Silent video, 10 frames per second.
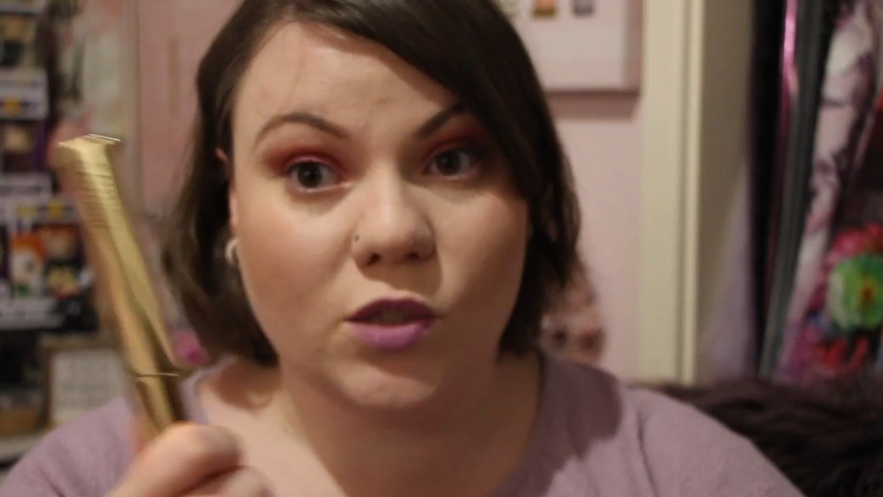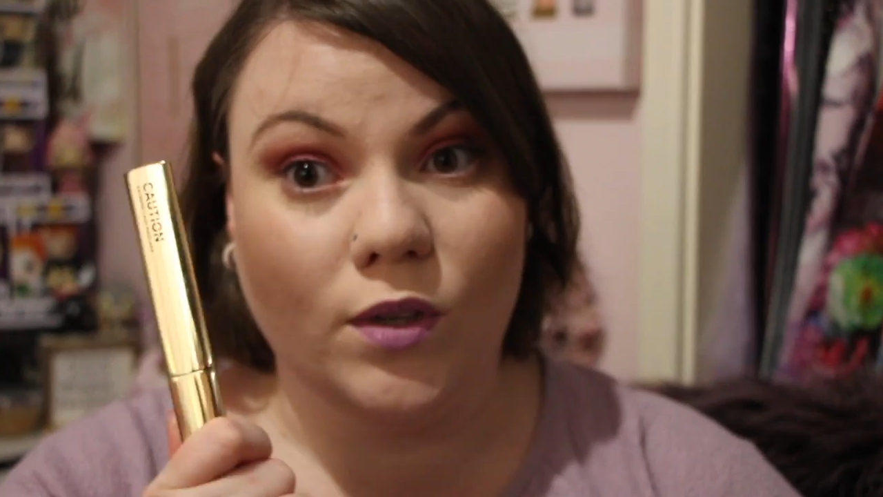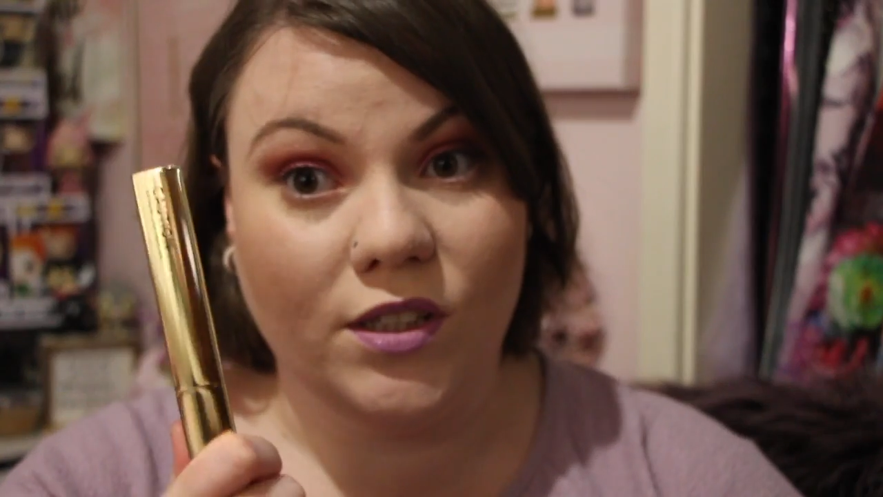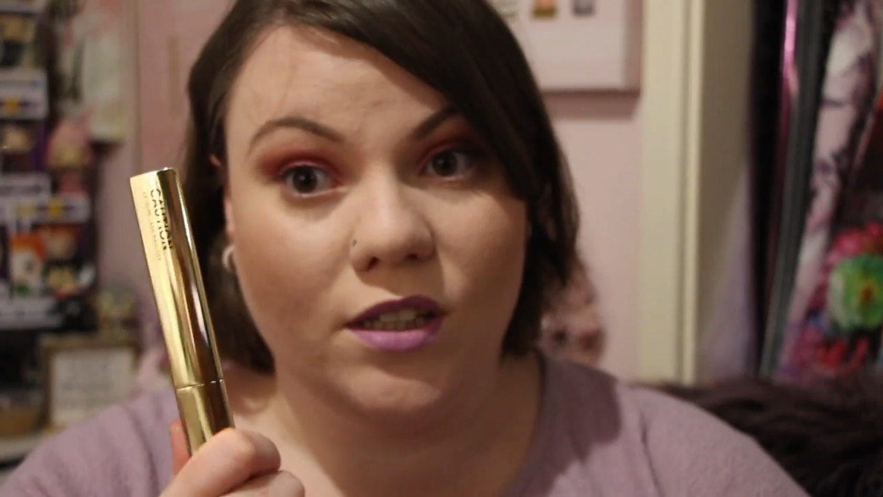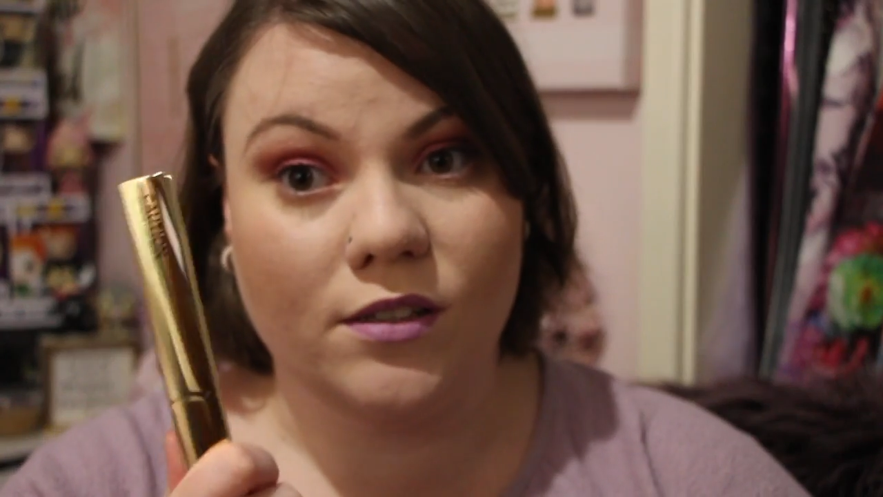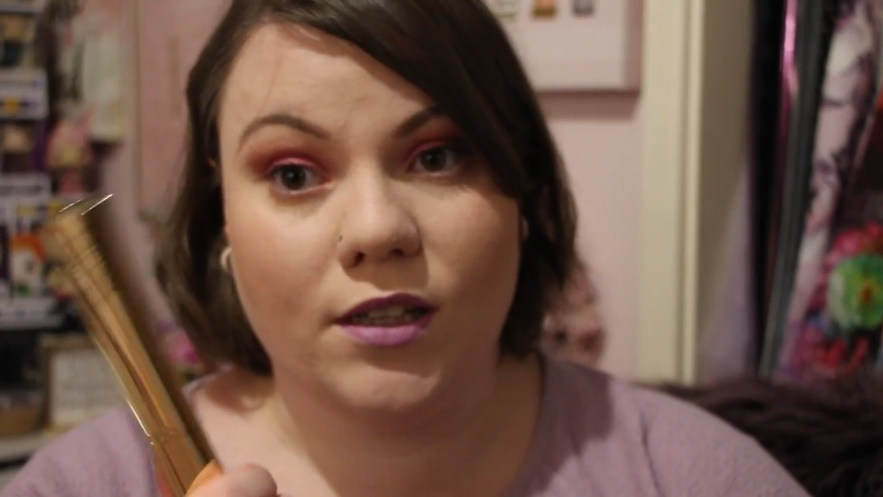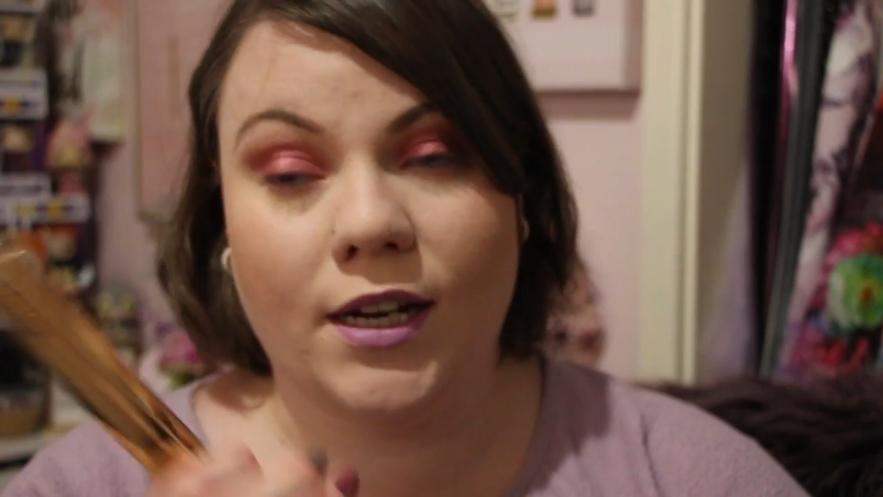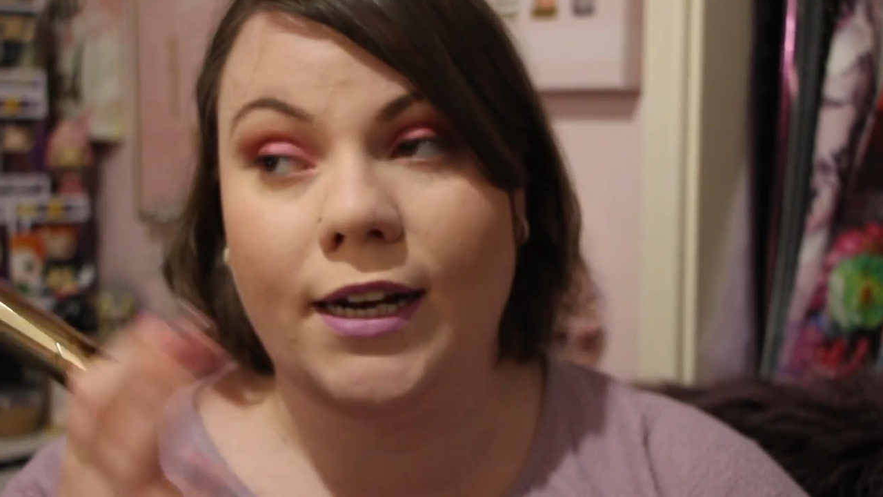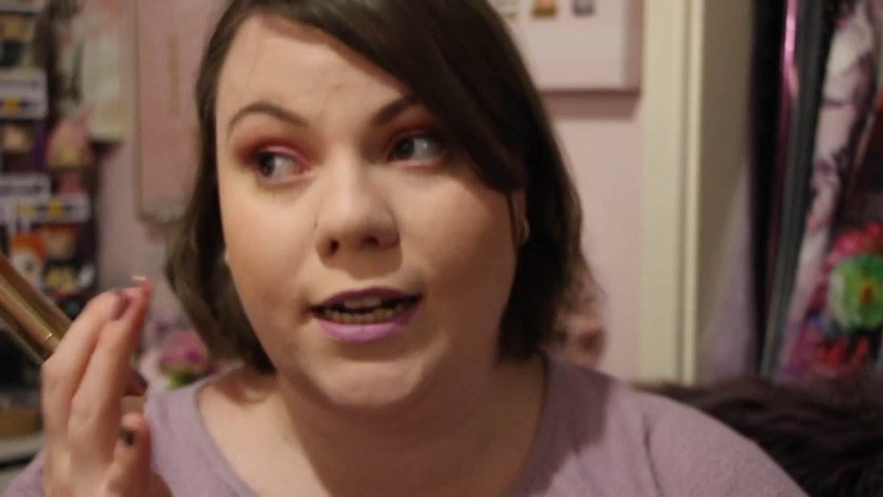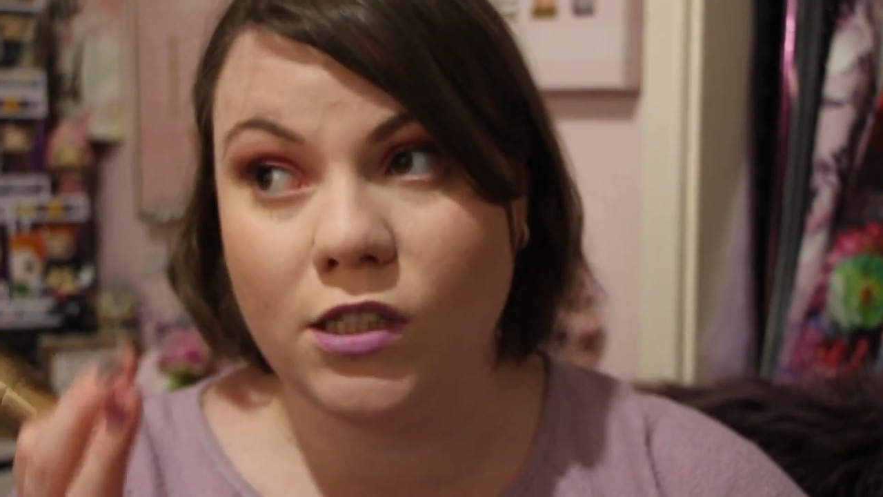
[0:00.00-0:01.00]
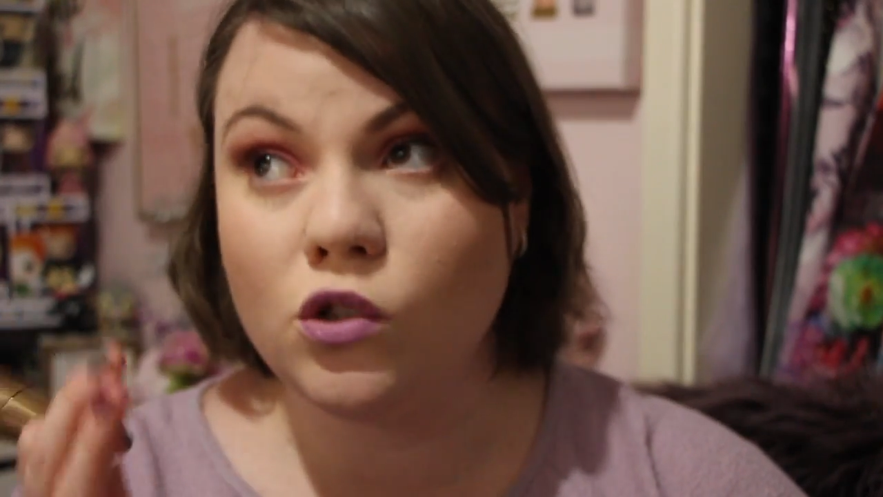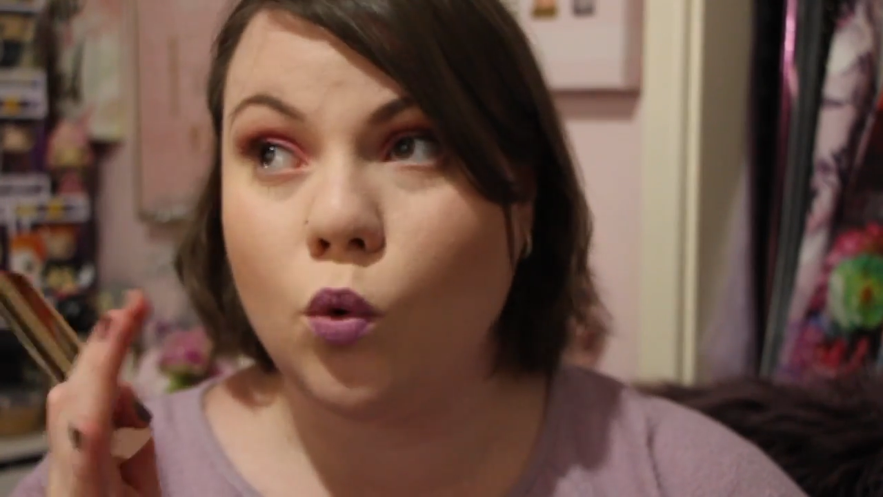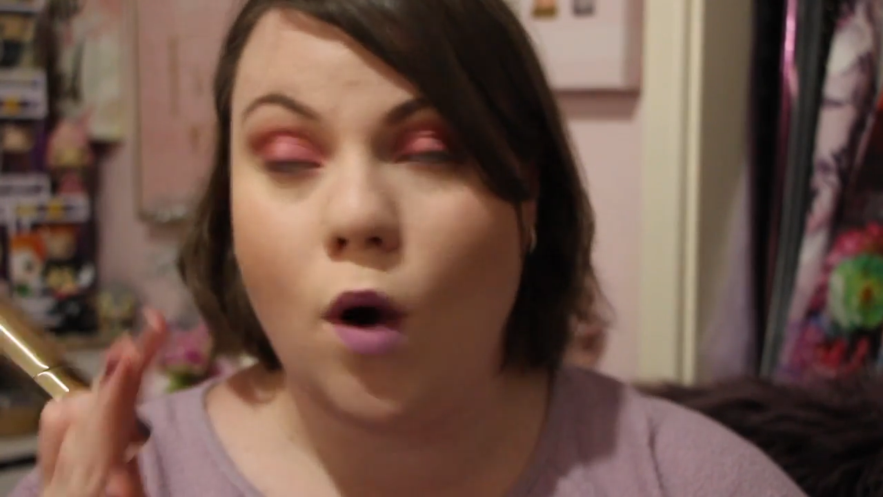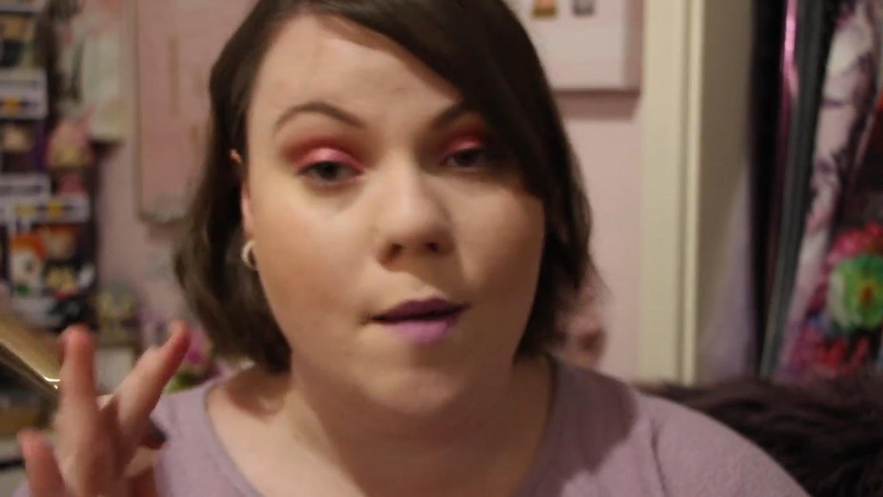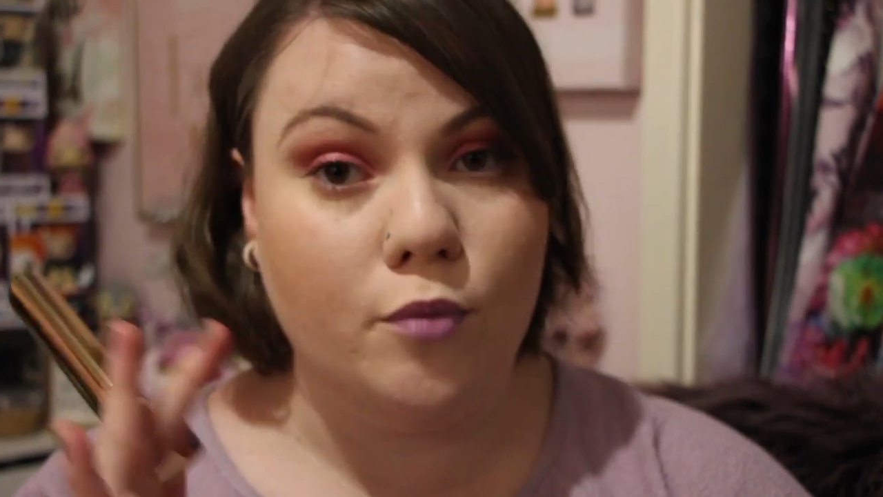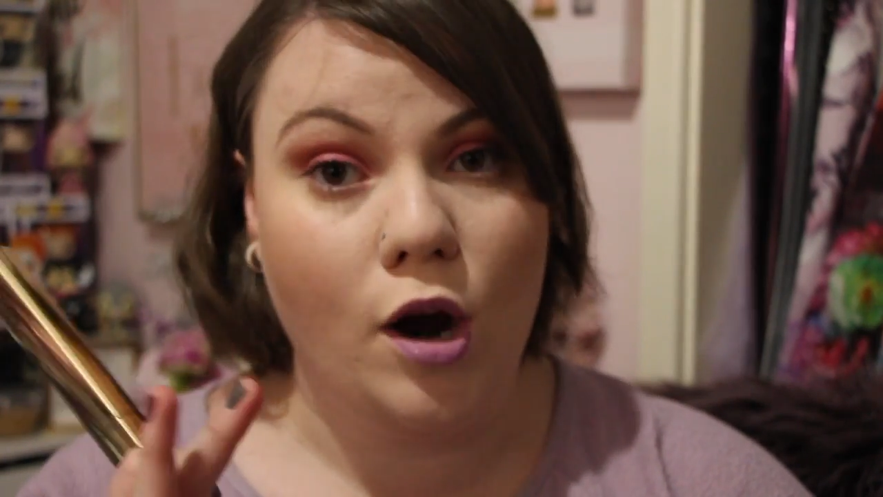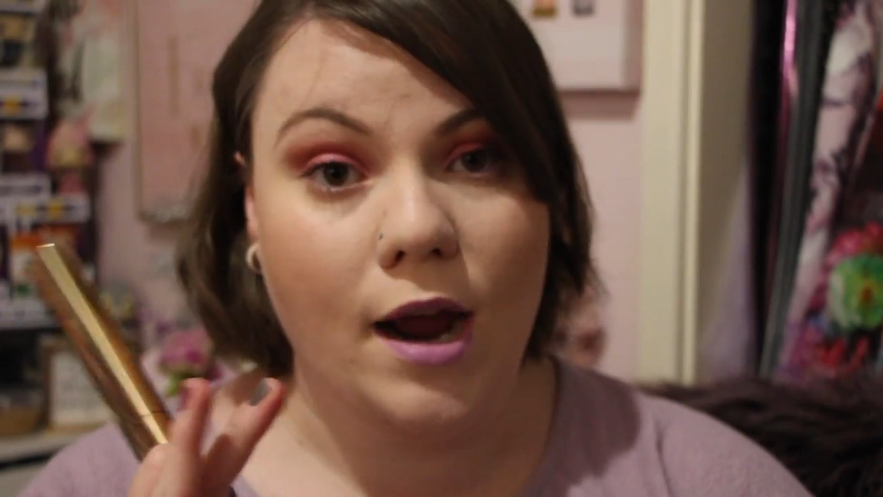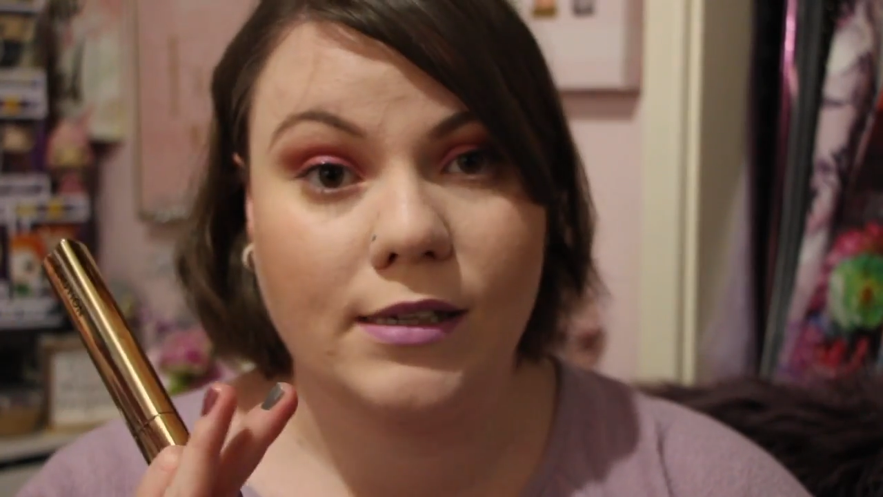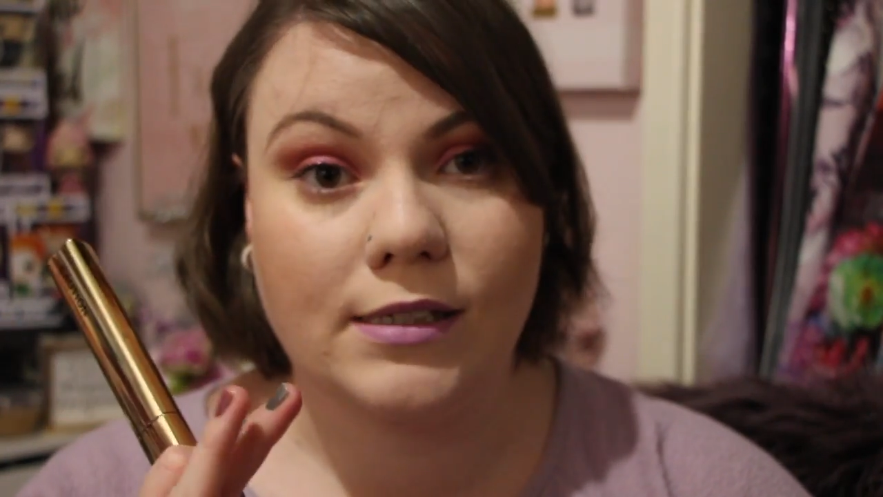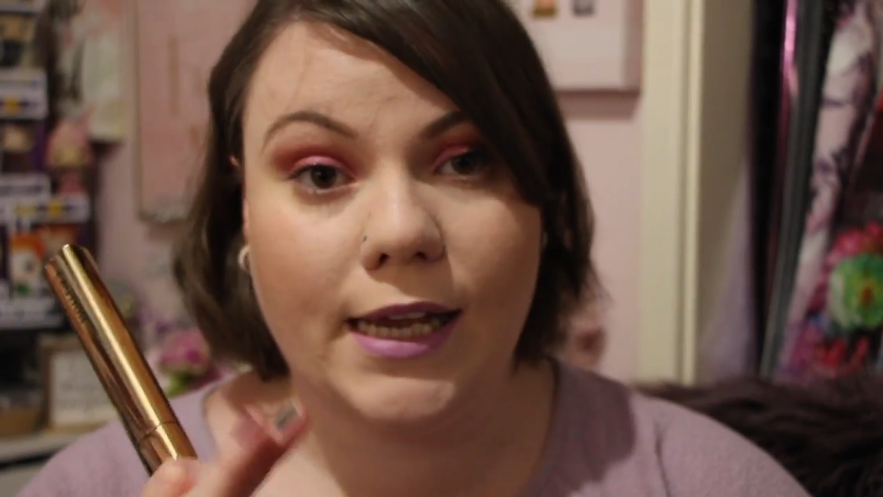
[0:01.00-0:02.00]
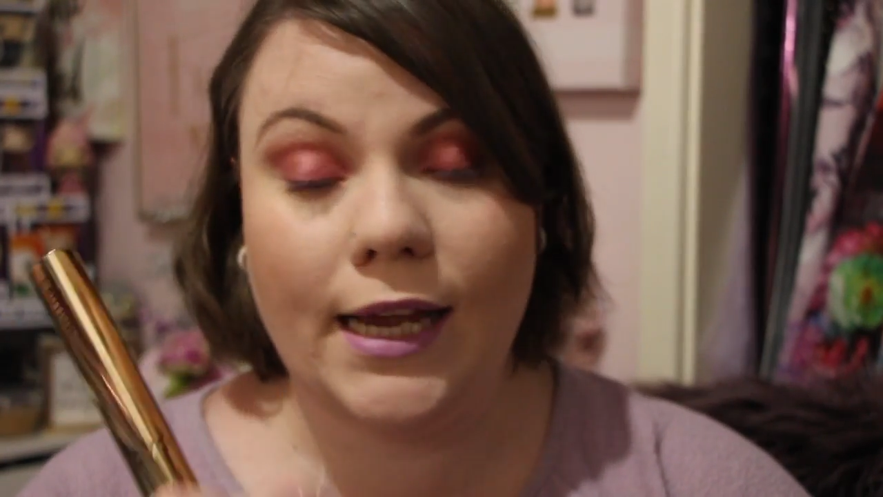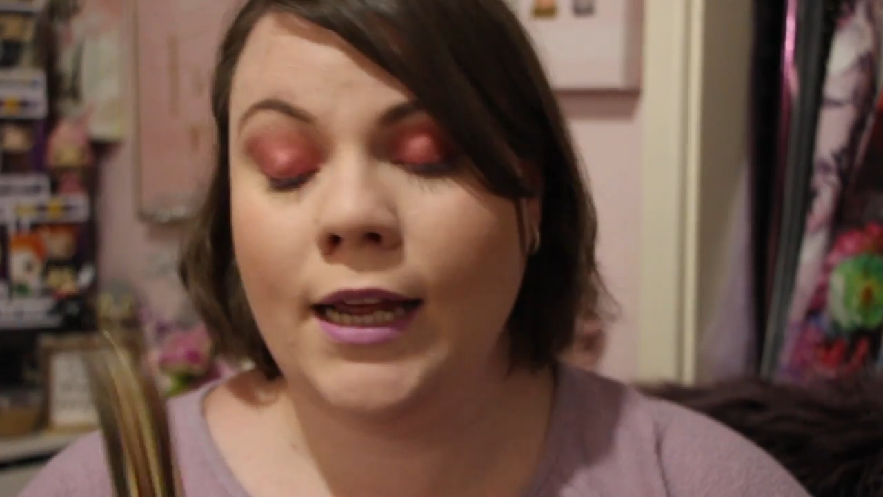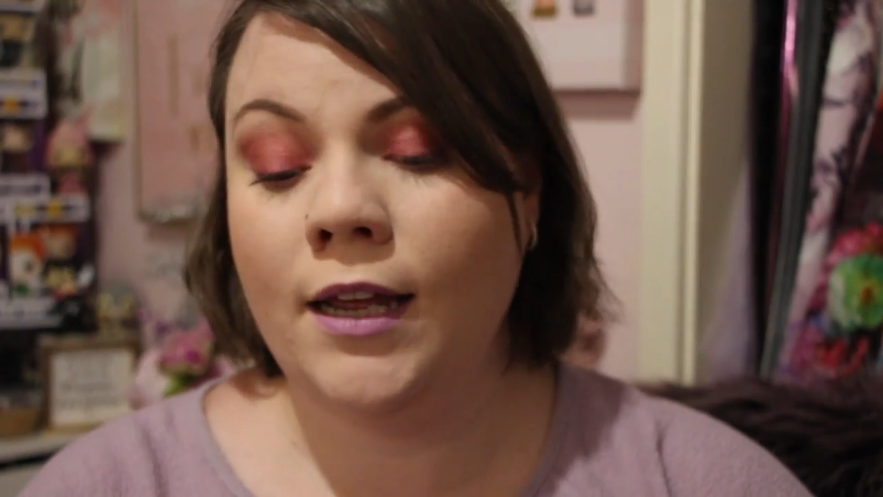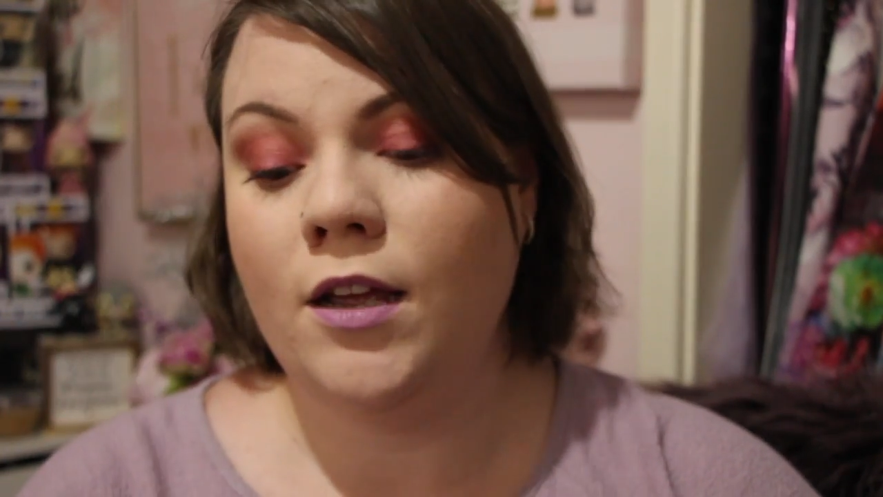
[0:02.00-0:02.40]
this one does it. It is quite pricey,